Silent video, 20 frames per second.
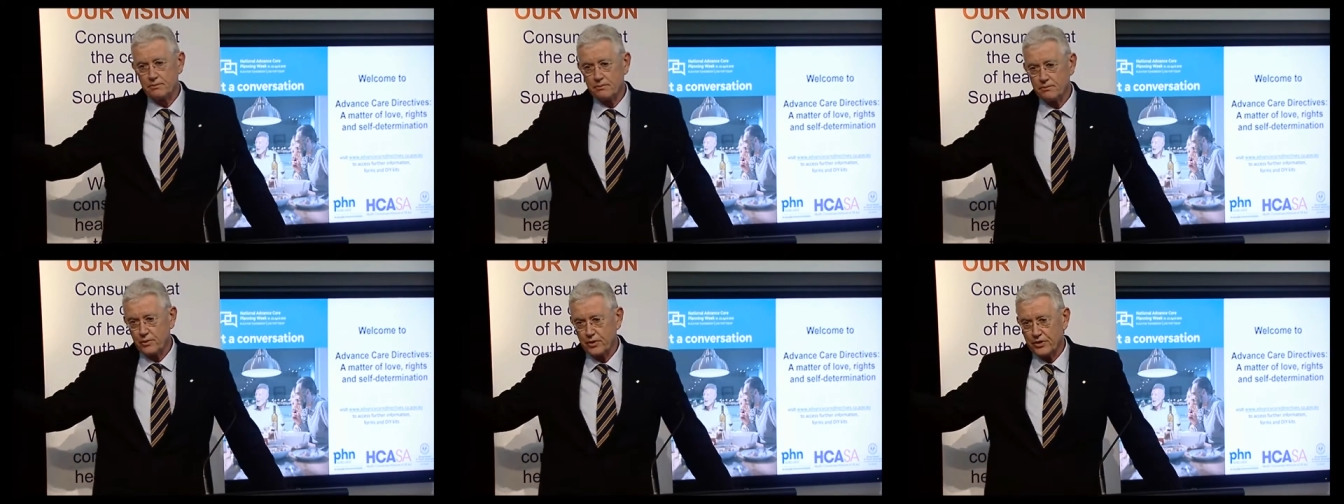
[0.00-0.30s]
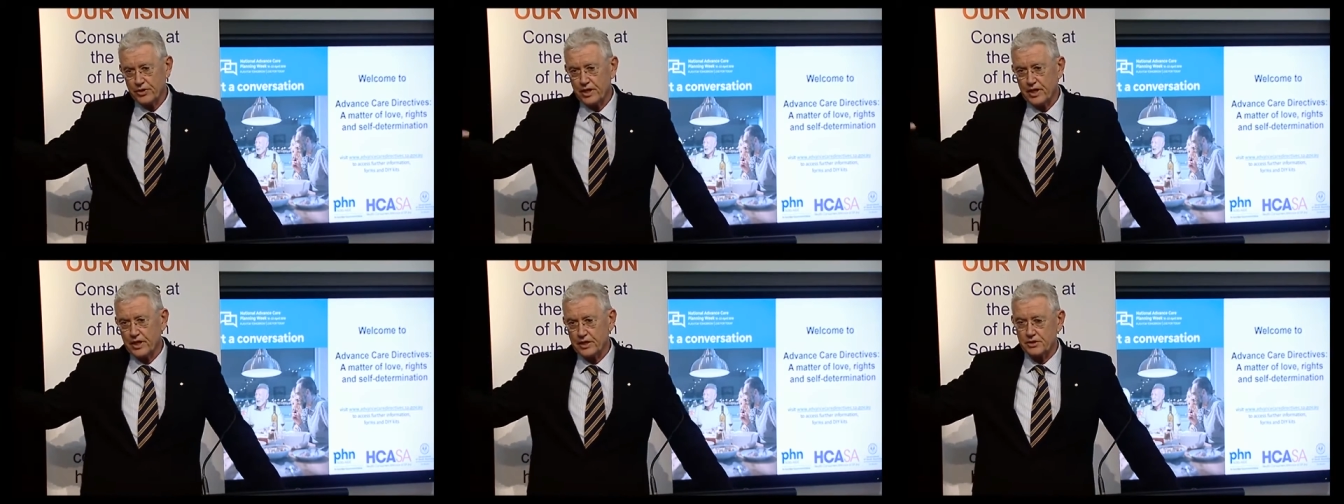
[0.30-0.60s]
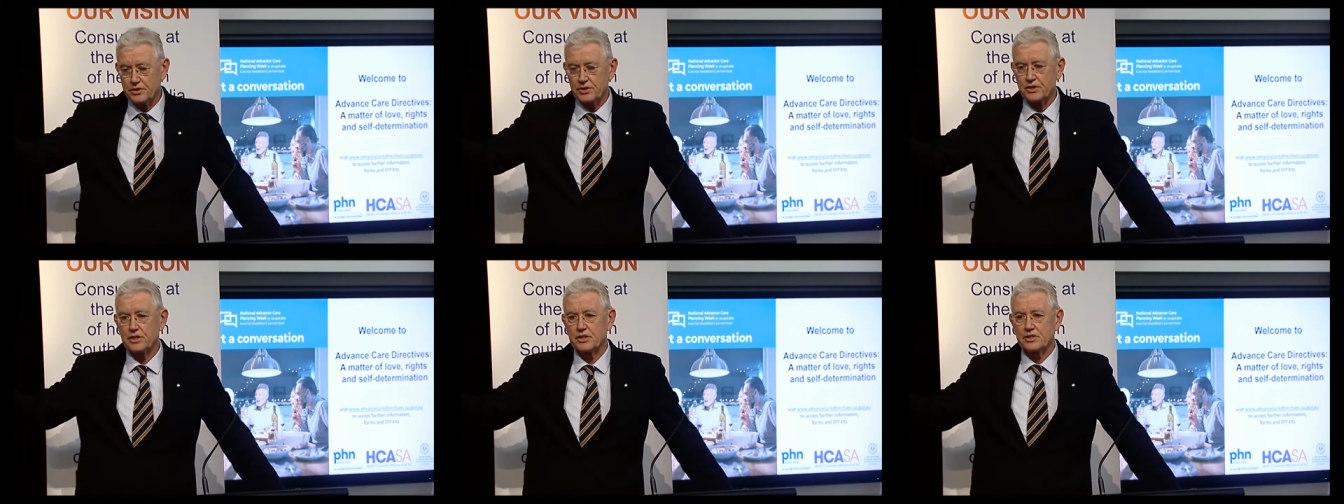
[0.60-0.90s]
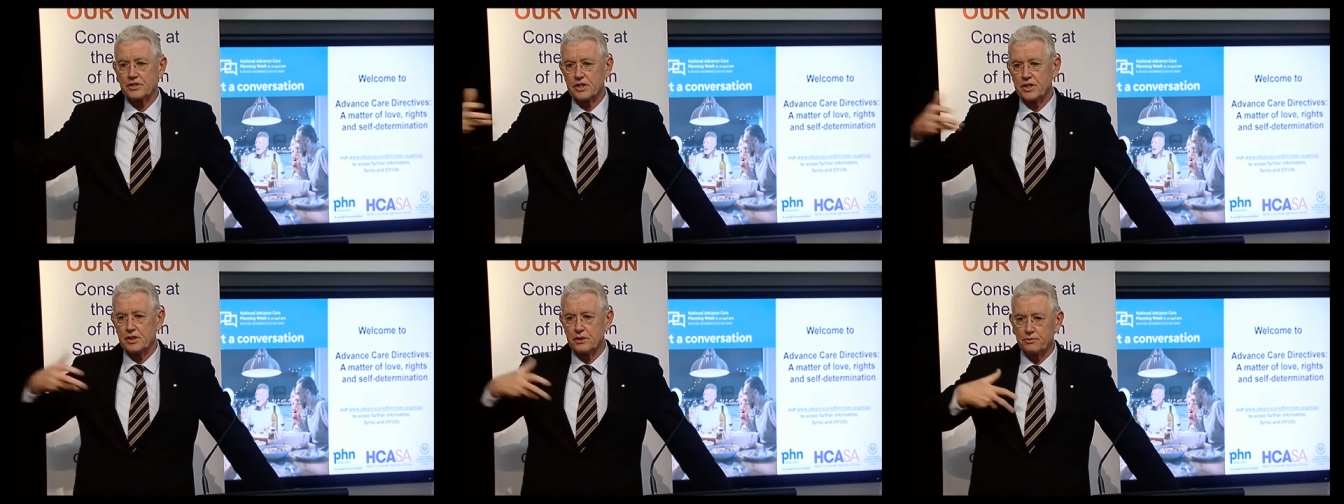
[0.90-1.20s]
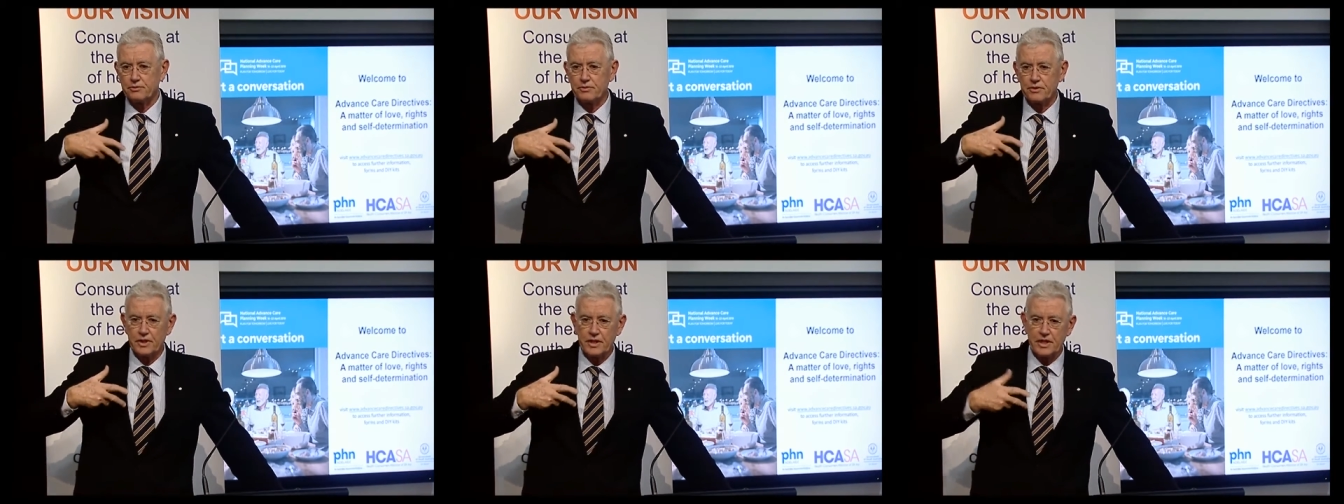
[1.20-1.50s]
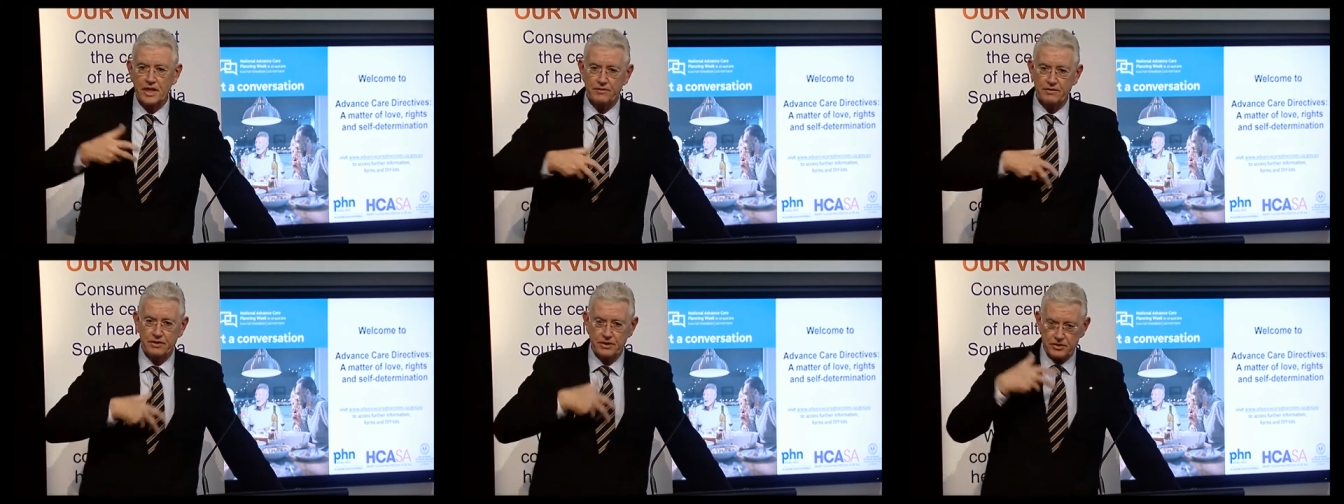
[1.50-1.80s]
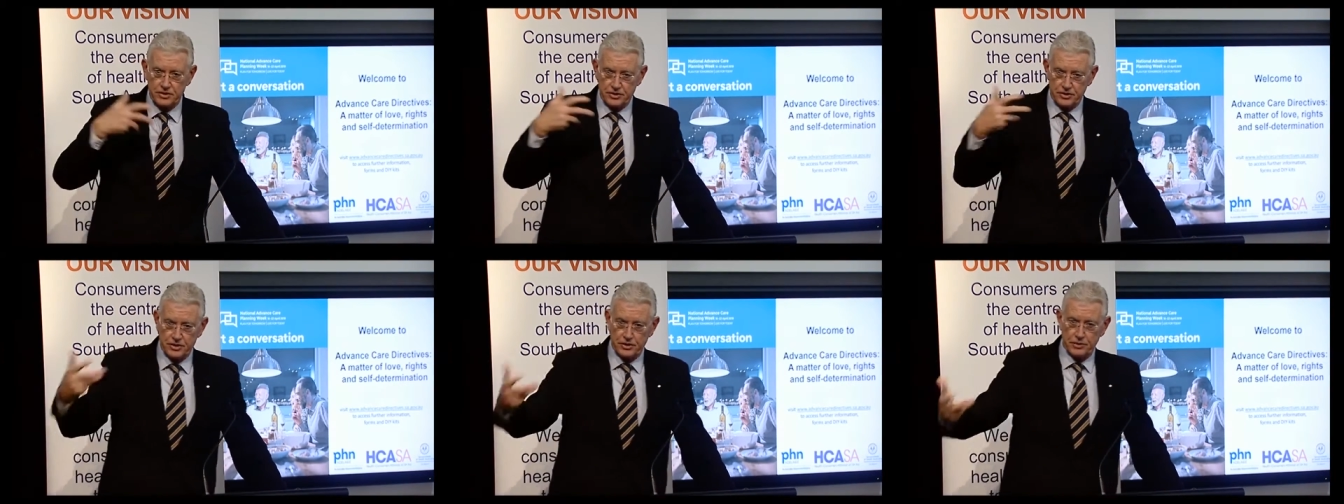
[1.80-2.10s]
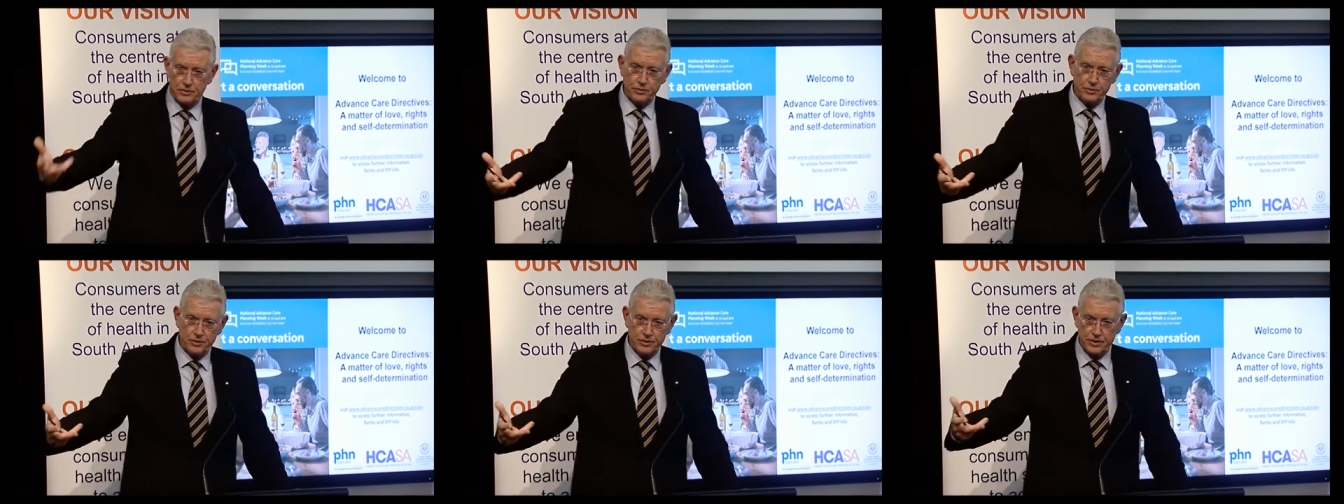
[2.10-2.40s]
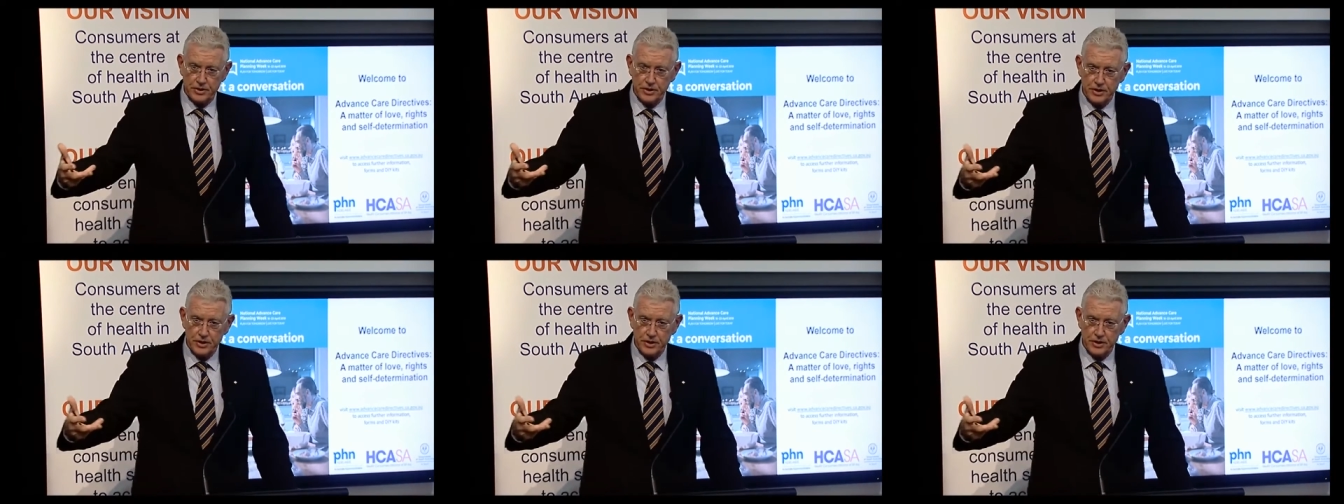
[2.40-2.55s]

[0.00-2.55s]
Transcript: with kids herself and having to deal with